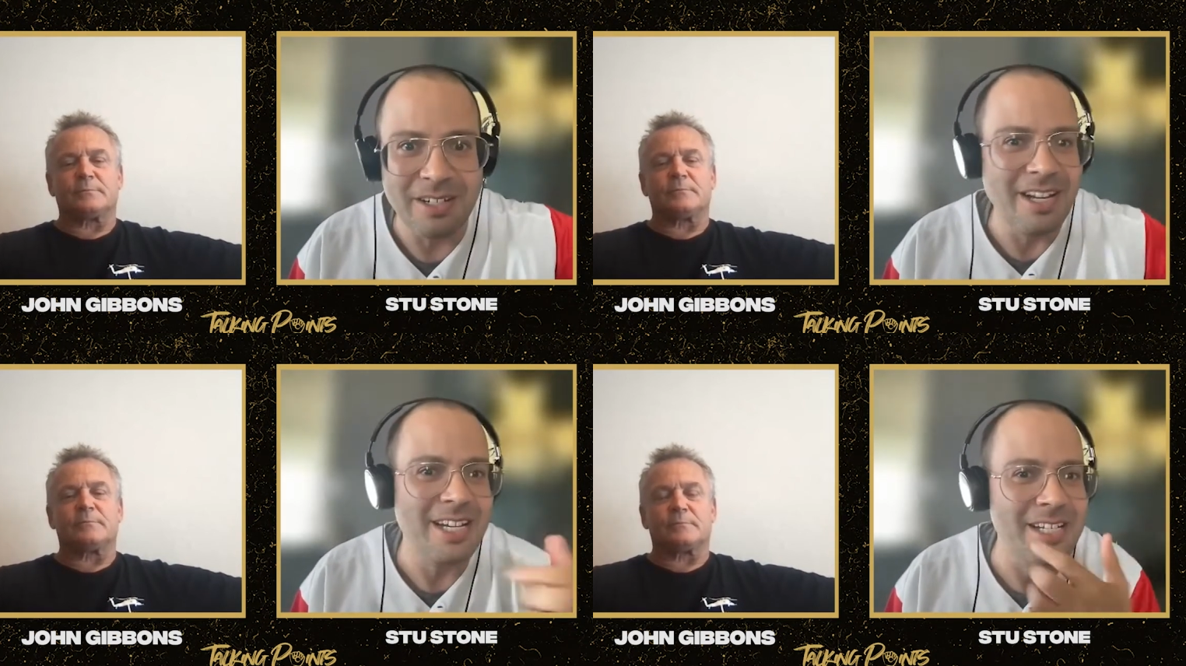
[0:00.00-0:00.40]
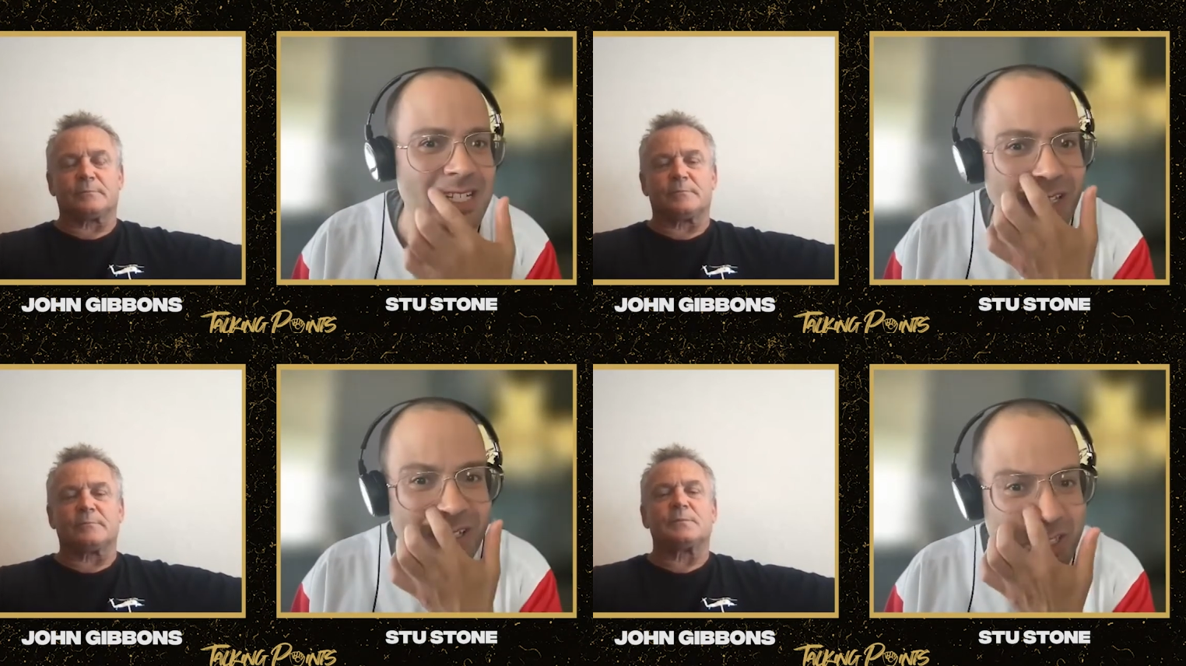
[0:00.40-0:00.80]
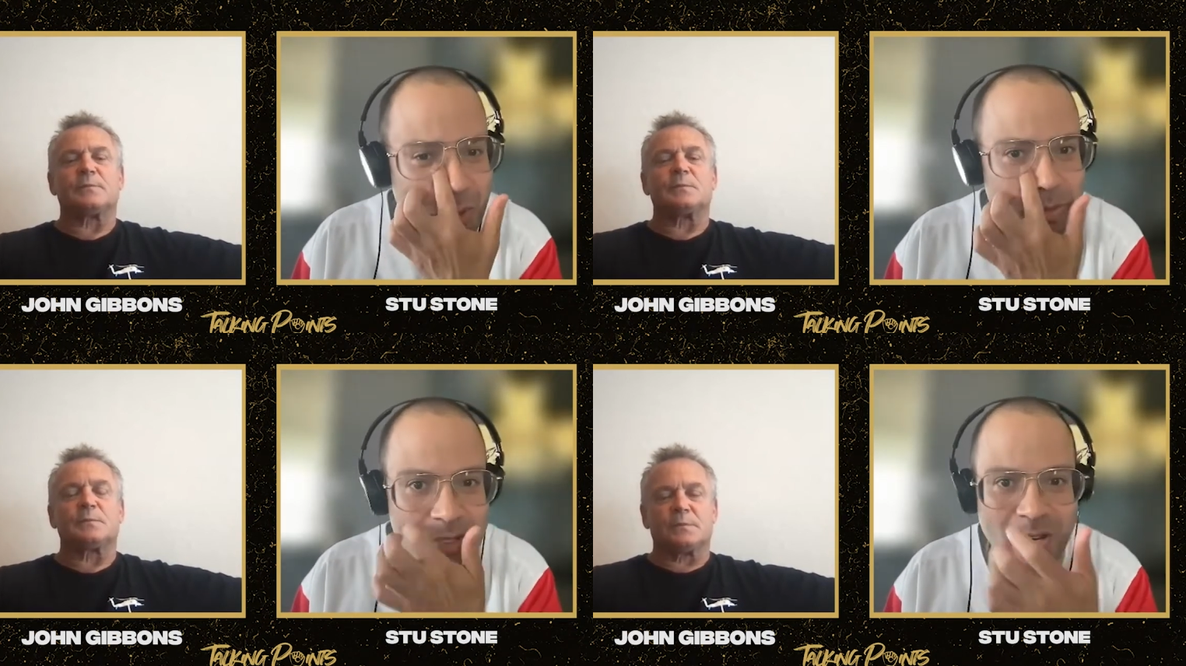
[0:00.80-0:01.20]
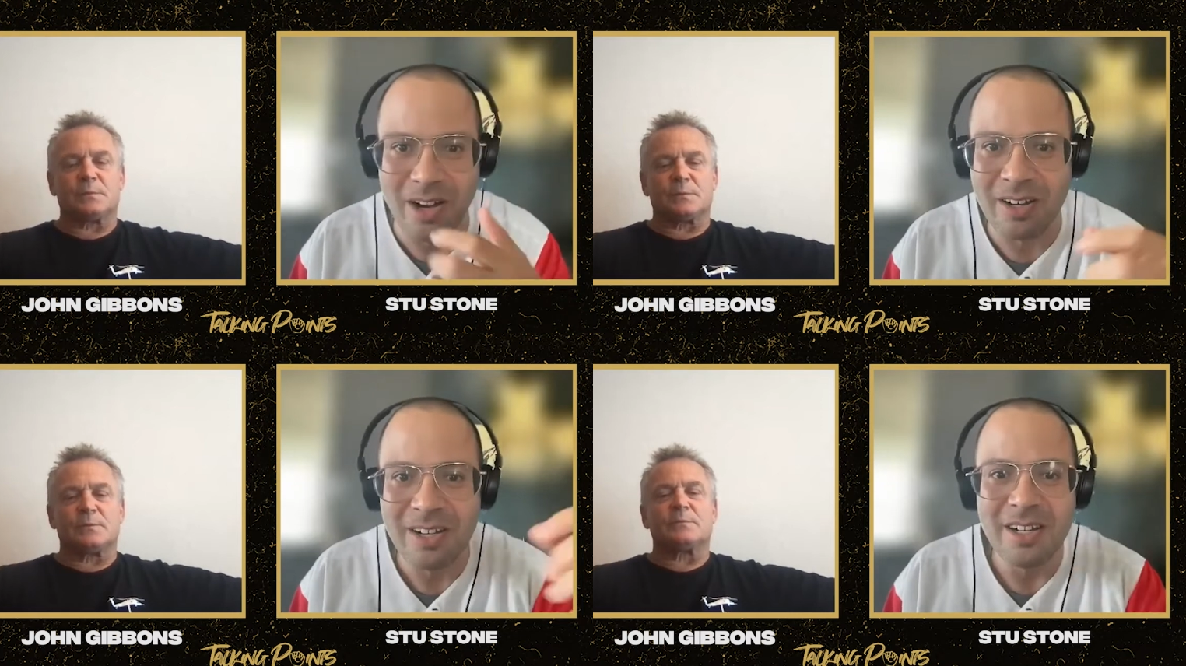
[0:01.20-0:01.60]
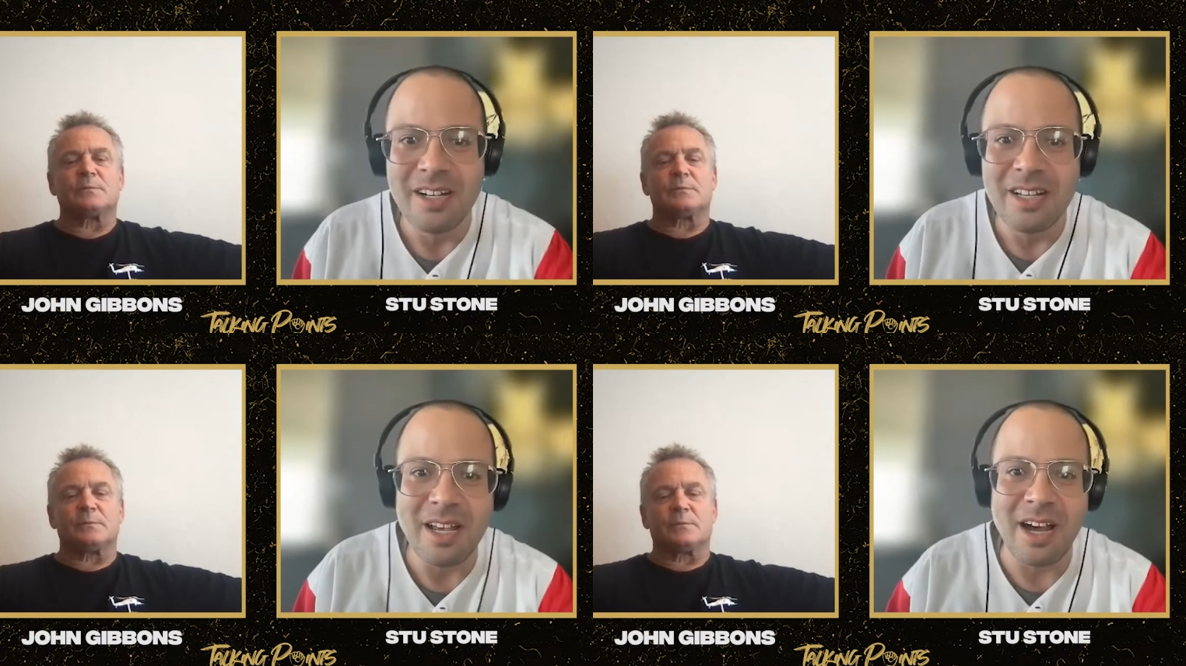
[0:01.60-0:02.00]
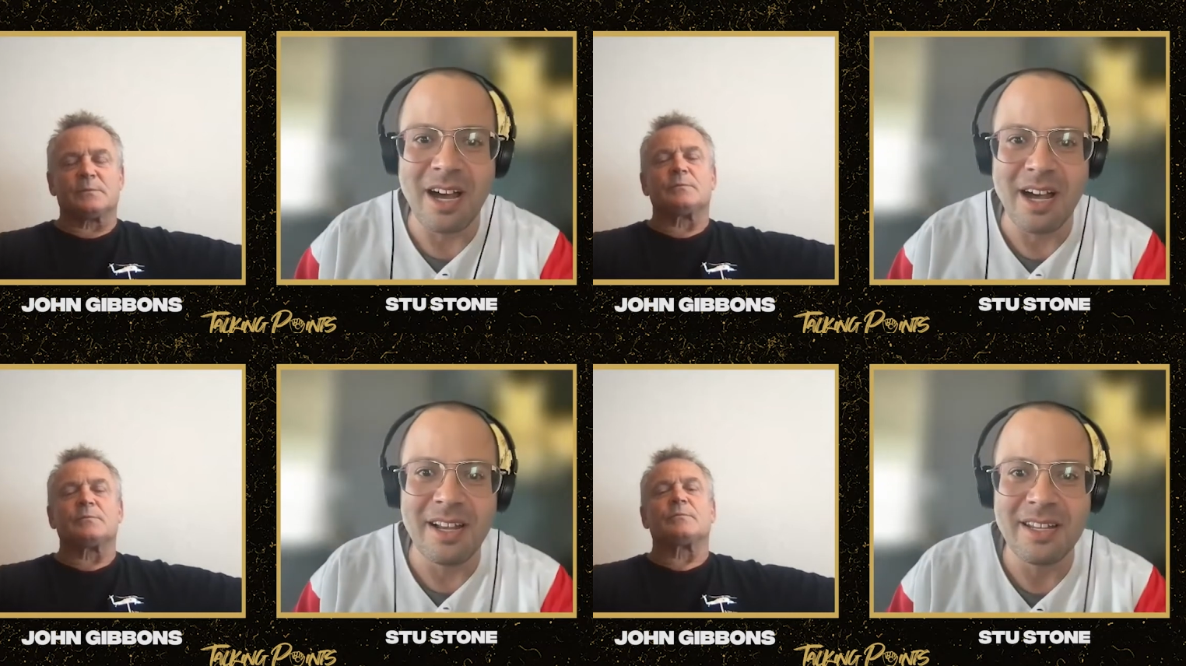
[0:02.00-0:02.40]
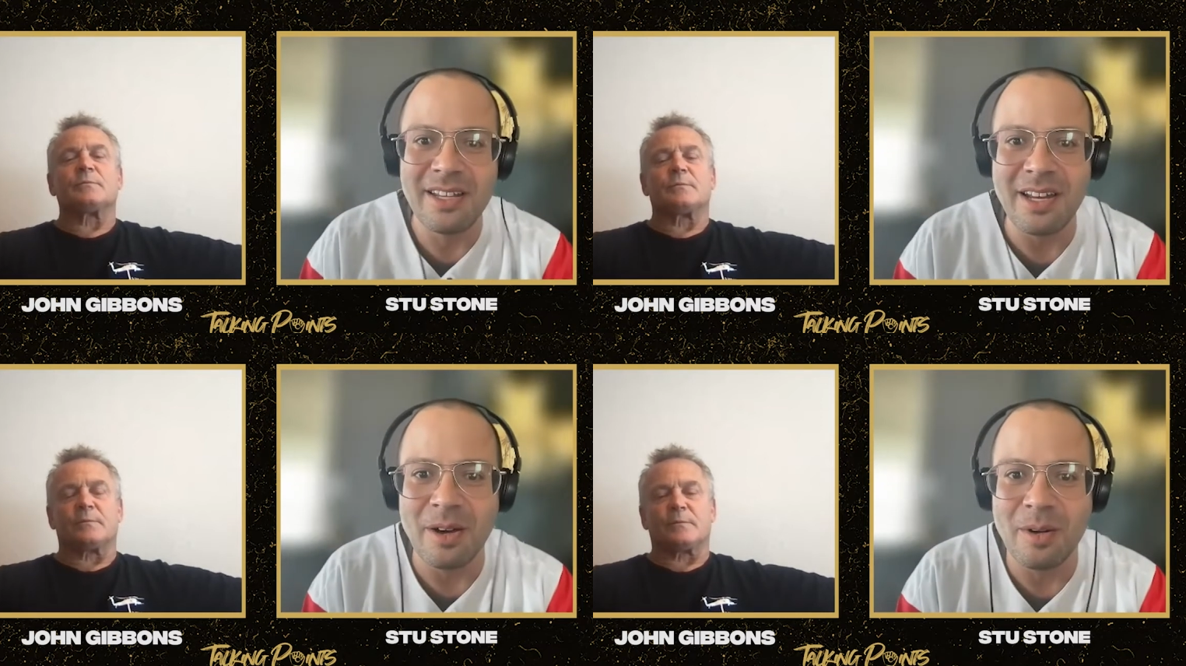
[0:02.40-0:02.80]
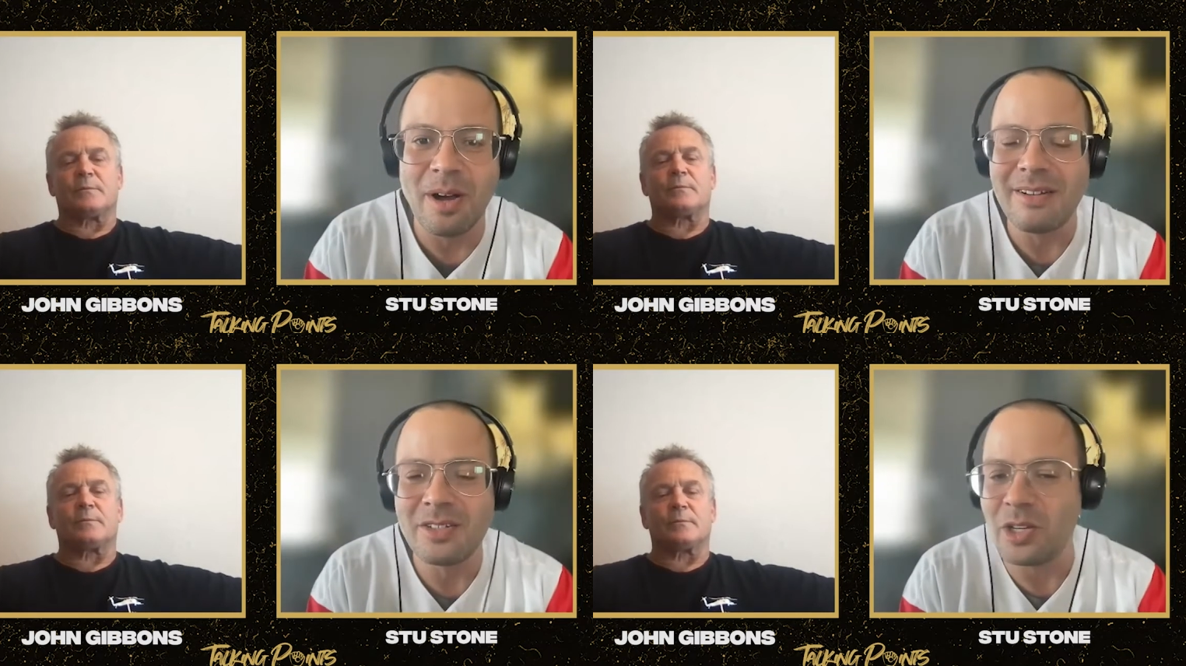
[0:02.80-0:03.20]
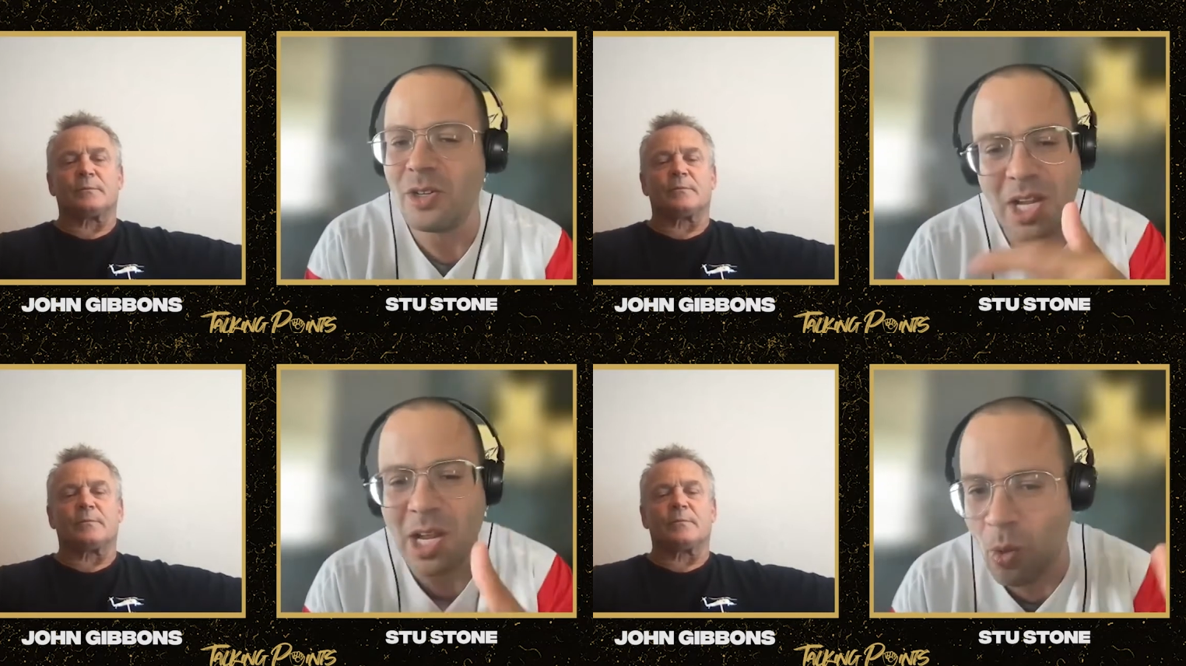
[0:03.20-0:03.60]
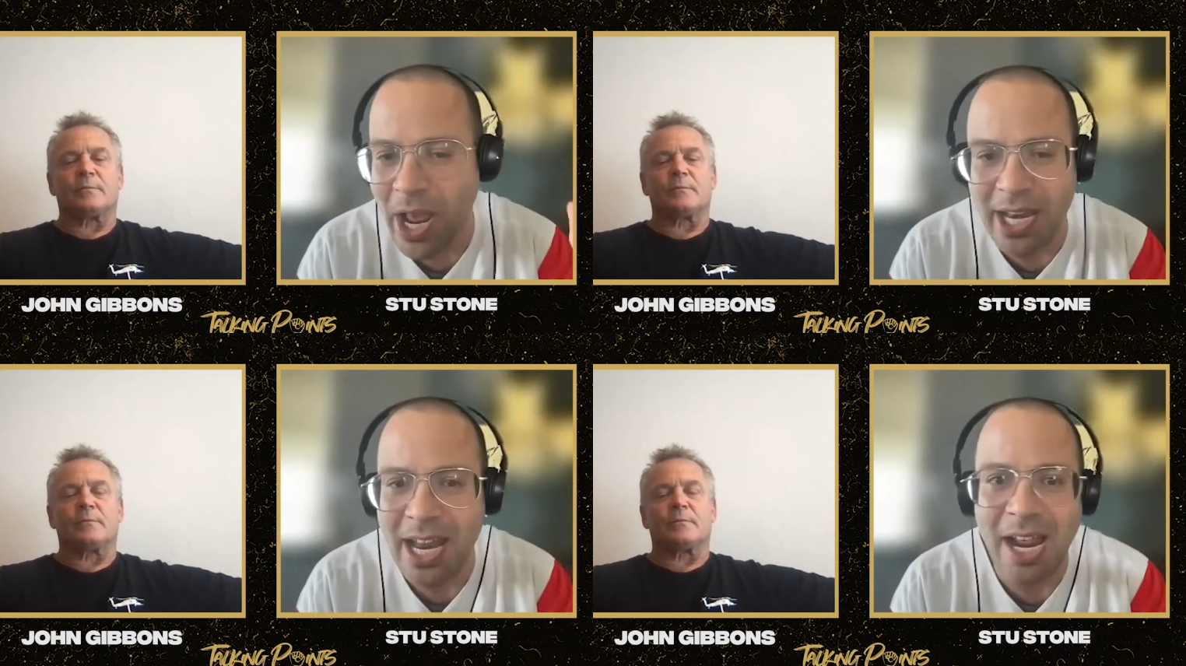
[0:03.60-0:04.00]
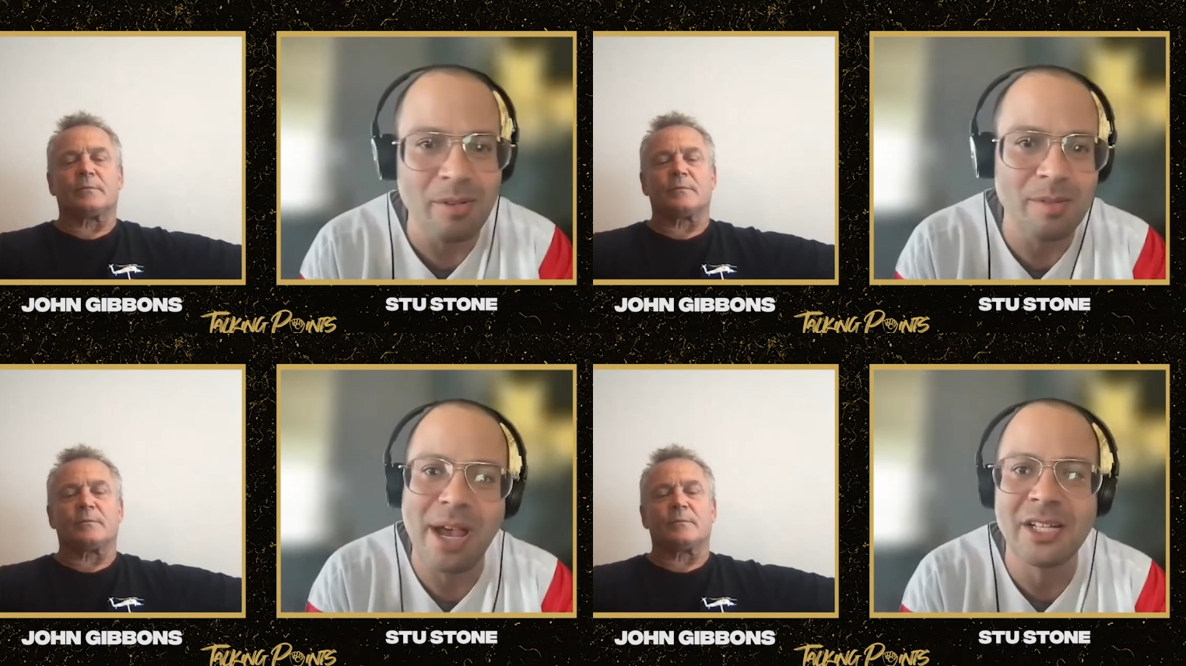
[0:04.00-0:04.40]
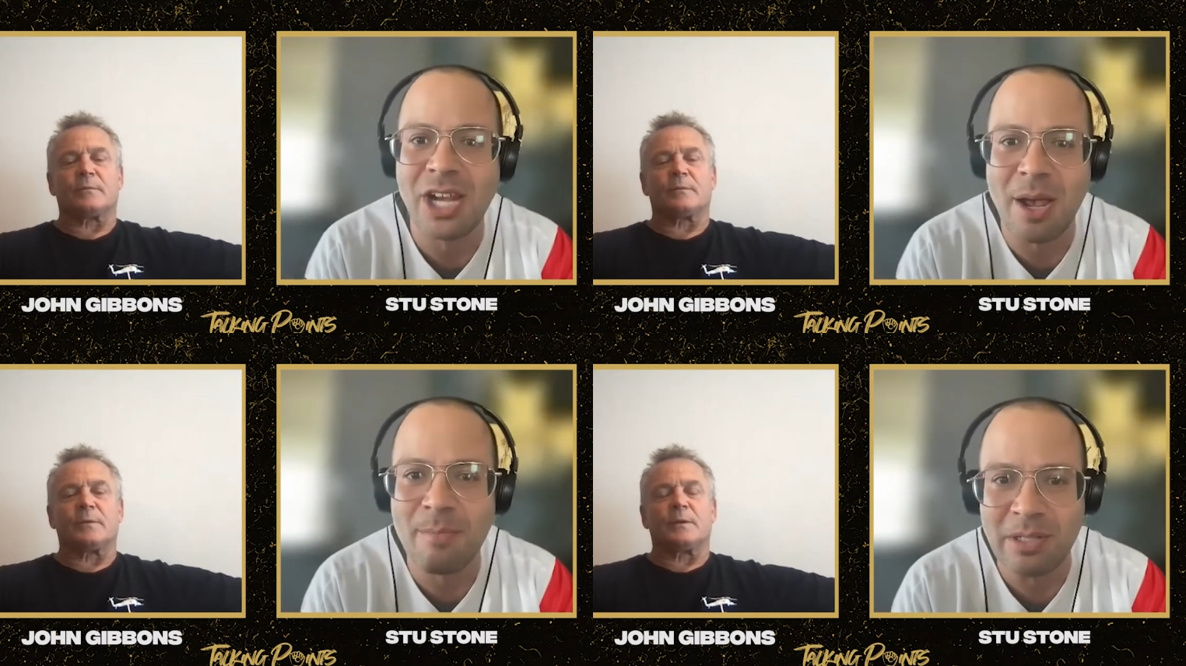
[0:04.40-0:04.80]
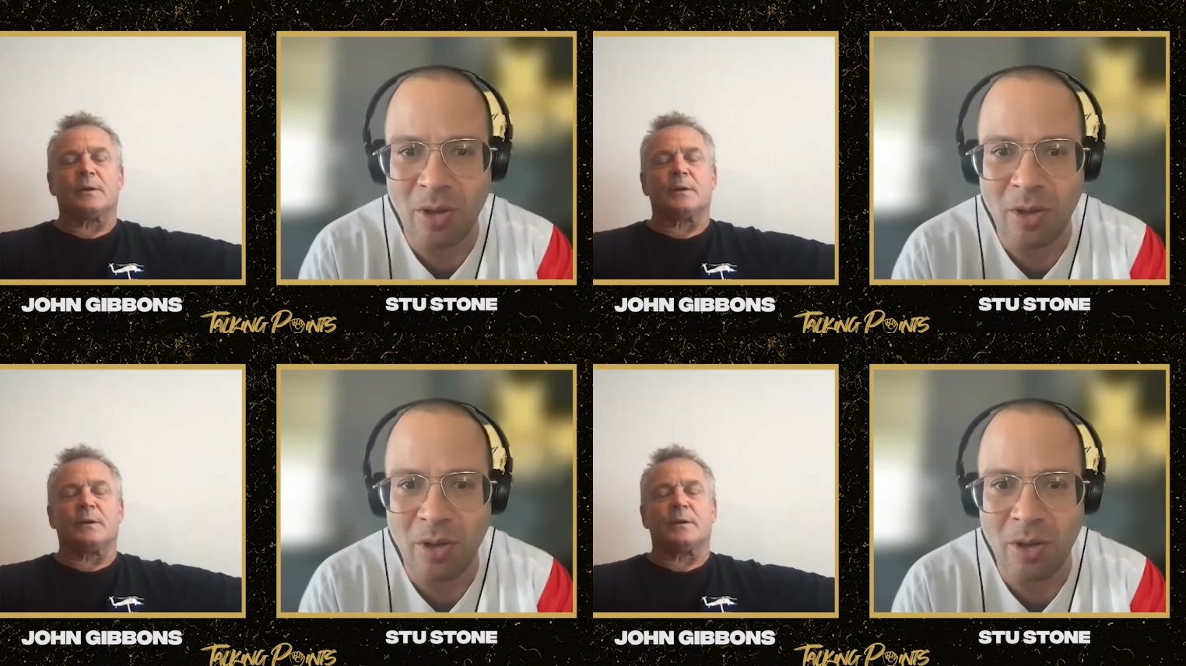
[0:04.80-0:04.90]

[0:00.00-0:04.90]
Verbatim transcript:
Speaker 1: and he's still a superstar. Uh, you know, so you're saying wait it out, Matt Chapman.